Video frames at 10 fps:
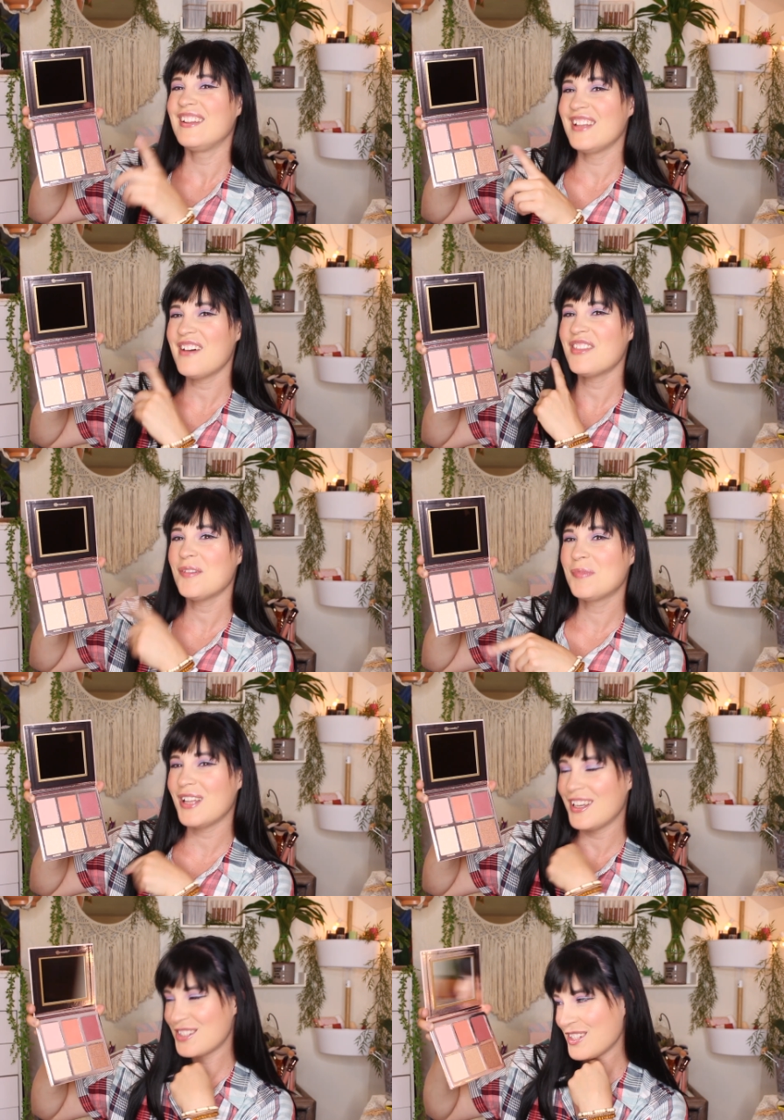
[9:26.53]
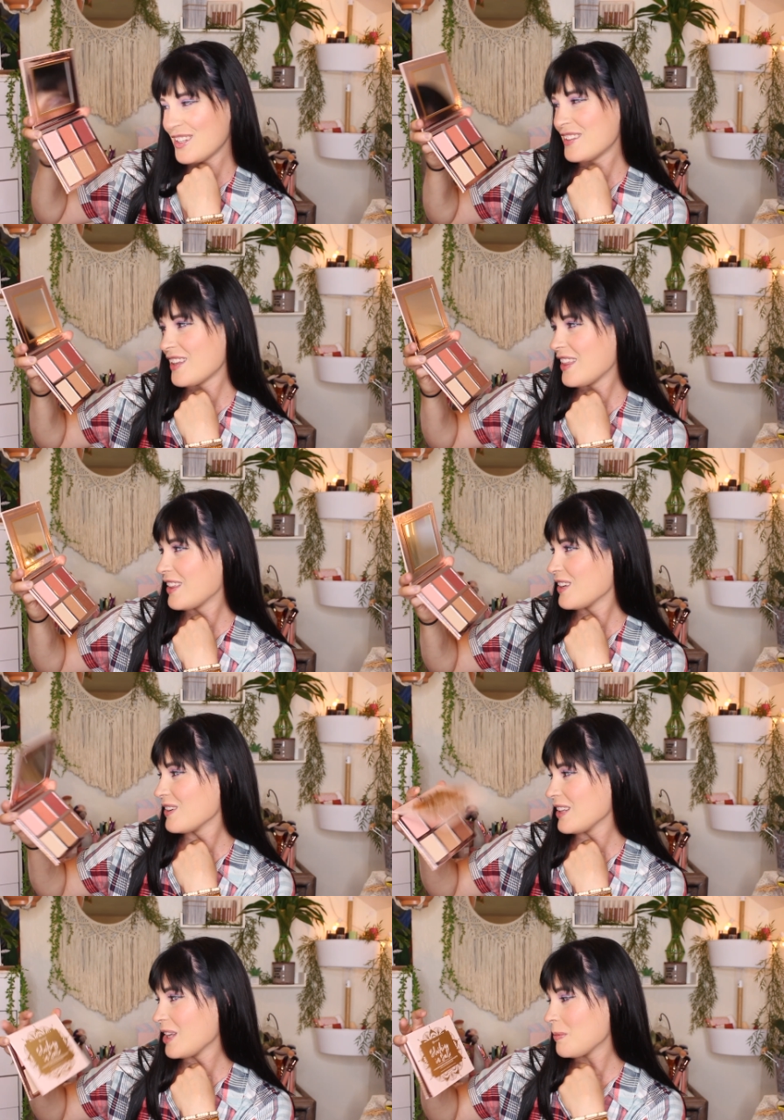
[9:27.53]
I love the blushes. I think they're
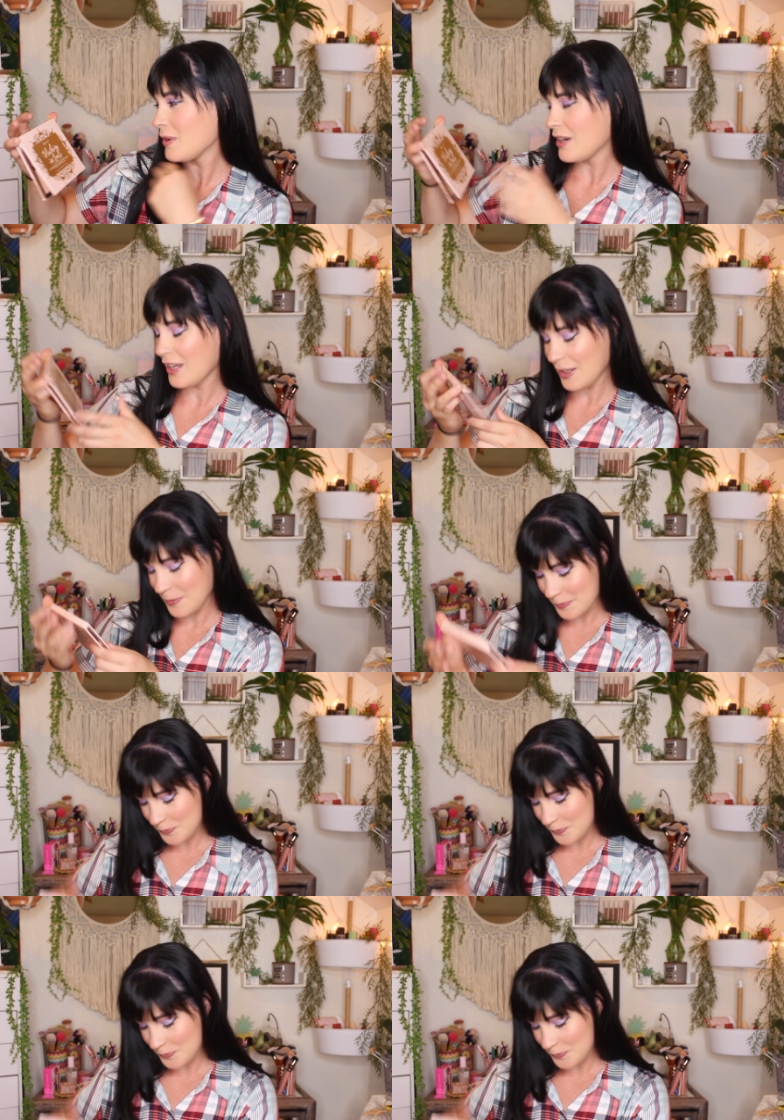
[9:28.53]
really pretty.